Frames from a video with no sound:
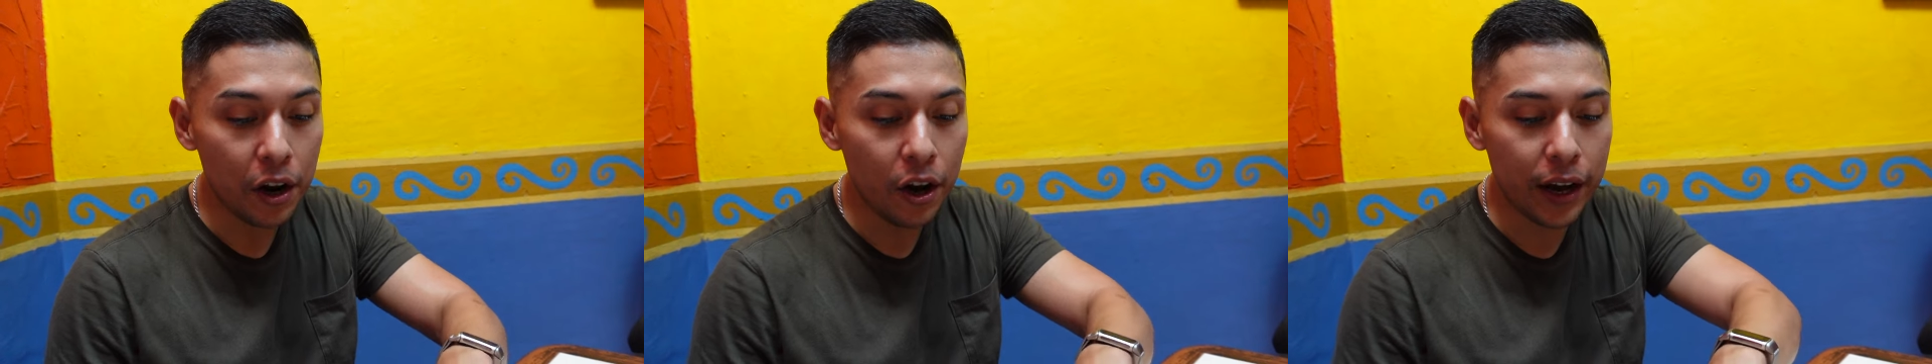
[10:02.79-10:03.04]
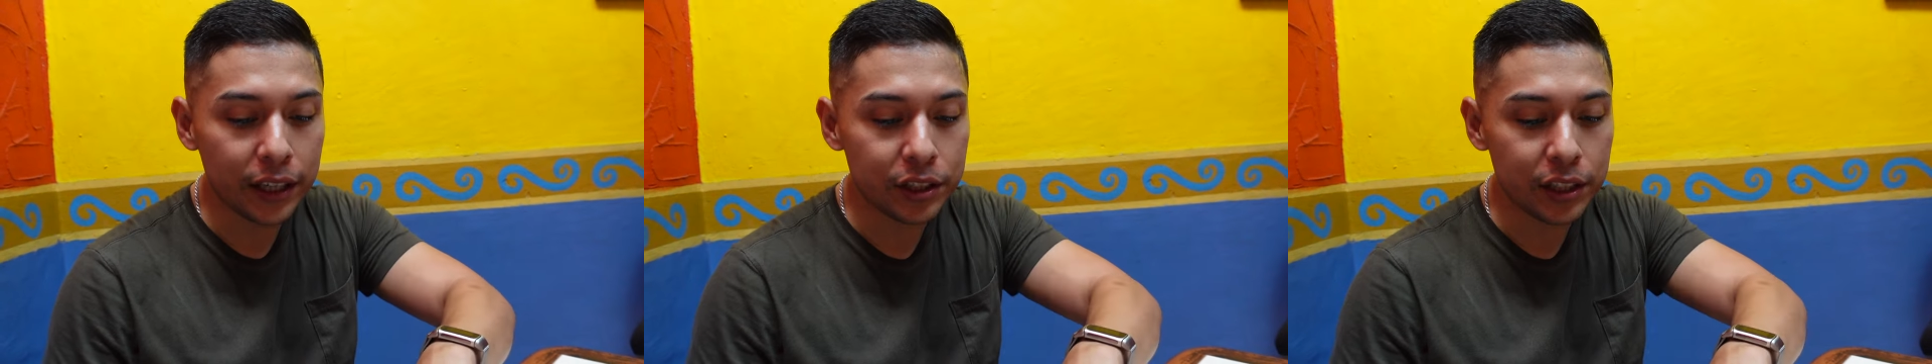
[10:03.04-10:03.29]
at all
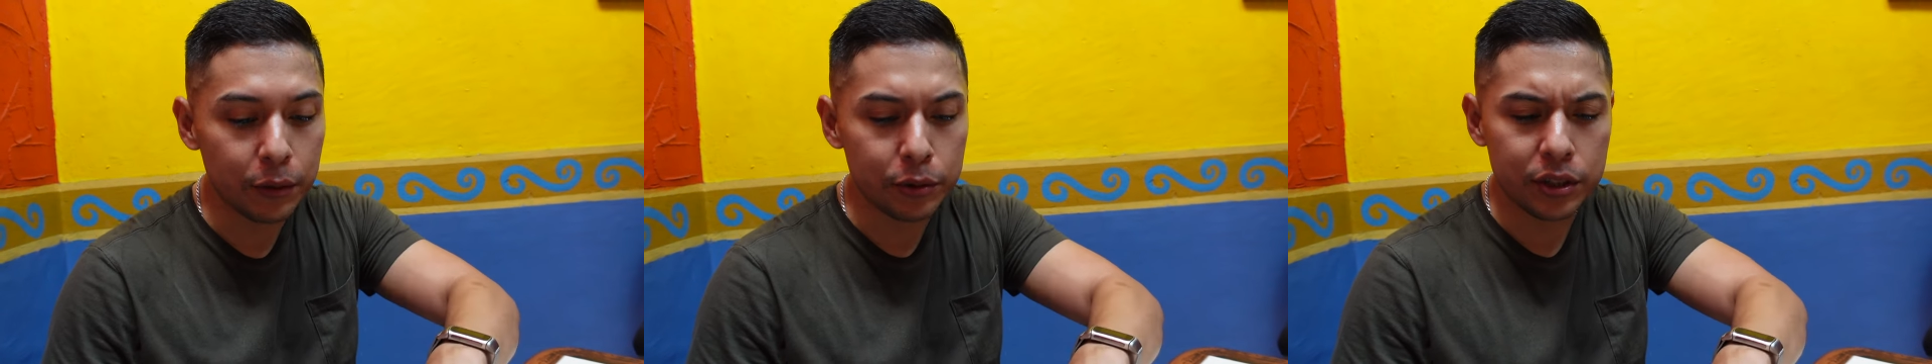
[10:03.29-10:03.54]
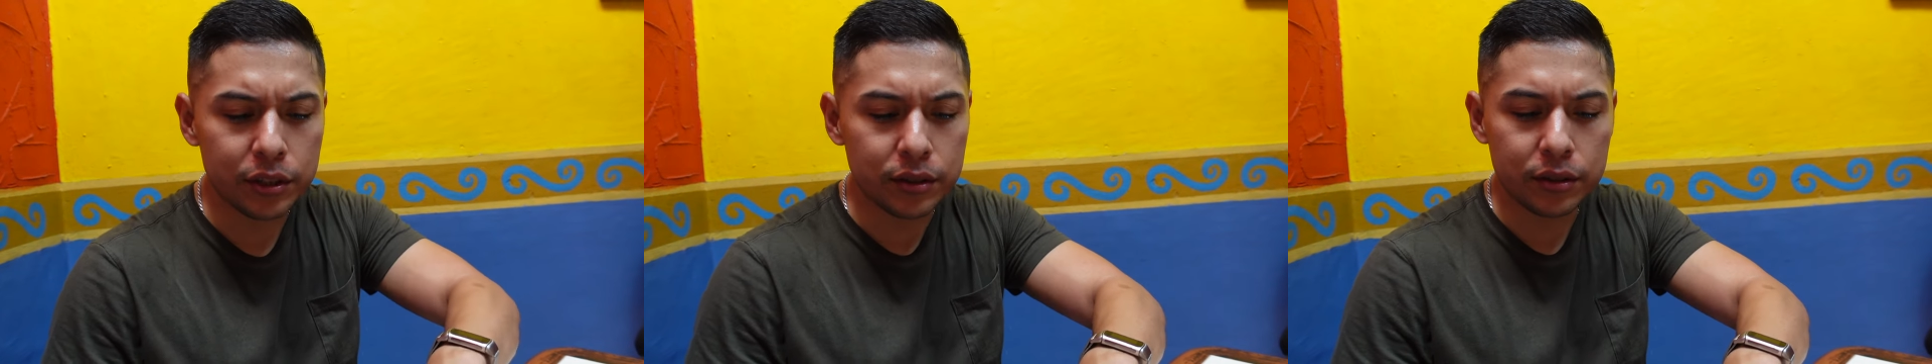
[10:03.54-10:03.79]
actually, which
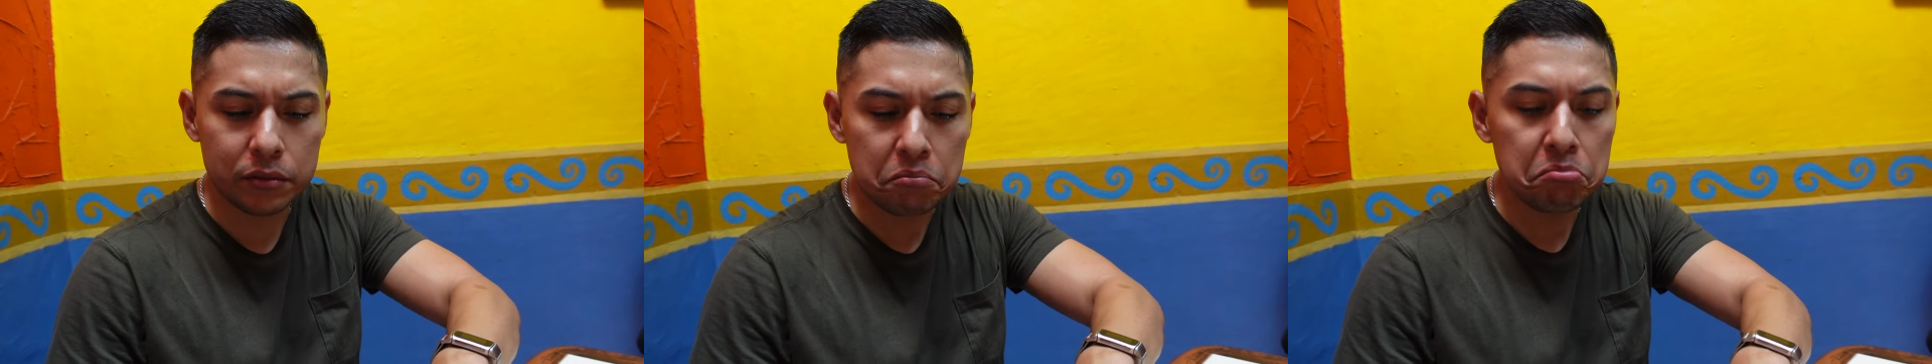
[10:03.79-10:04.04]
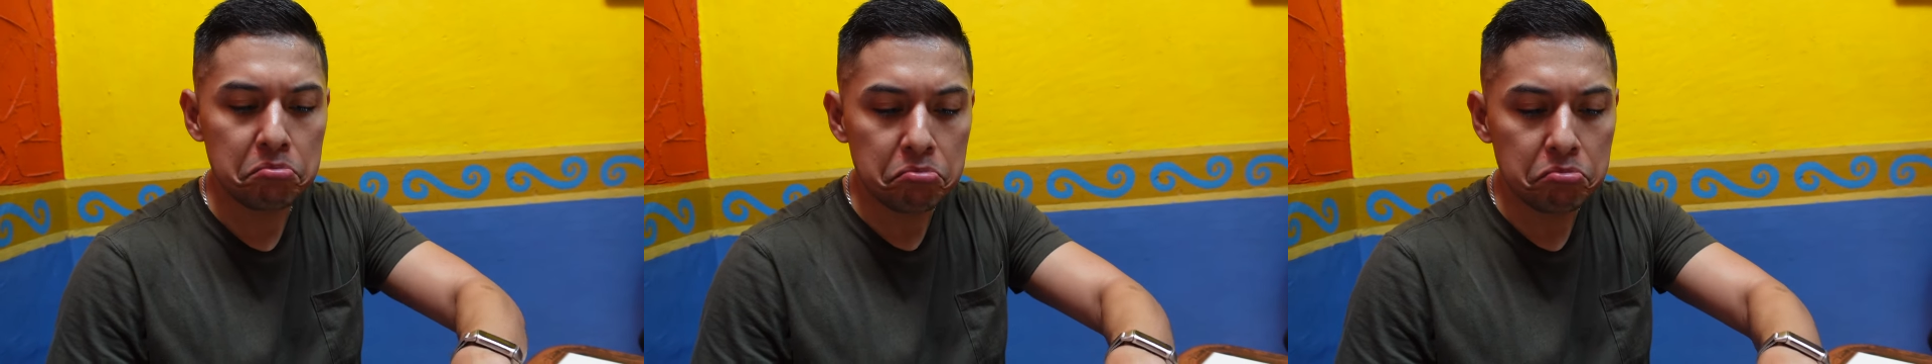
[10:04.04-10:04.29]
is
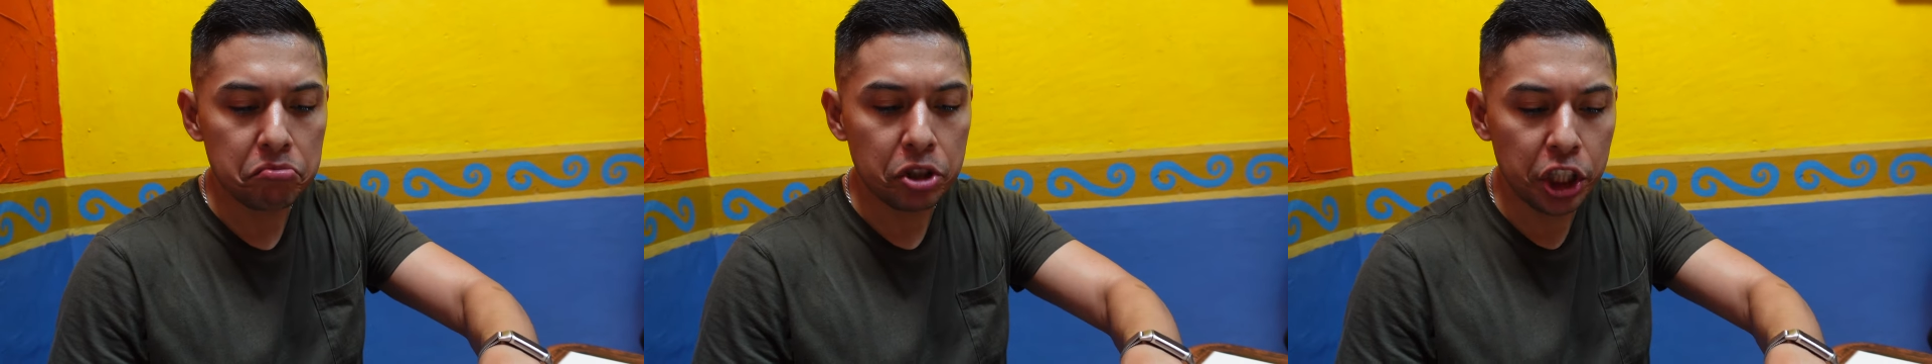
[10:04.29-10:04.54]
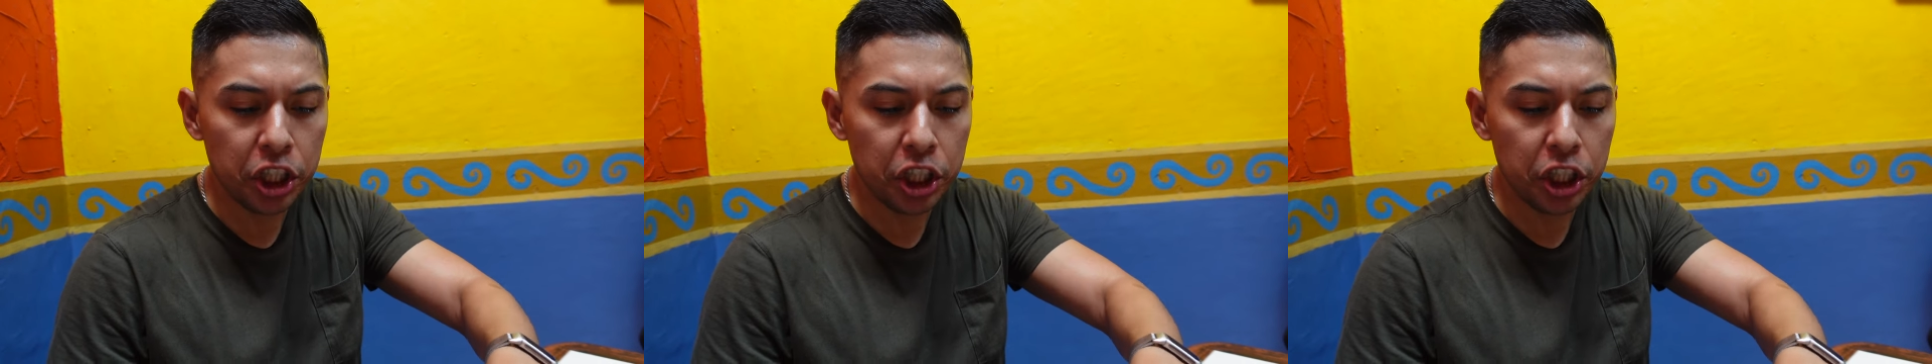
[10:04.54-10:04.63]
good.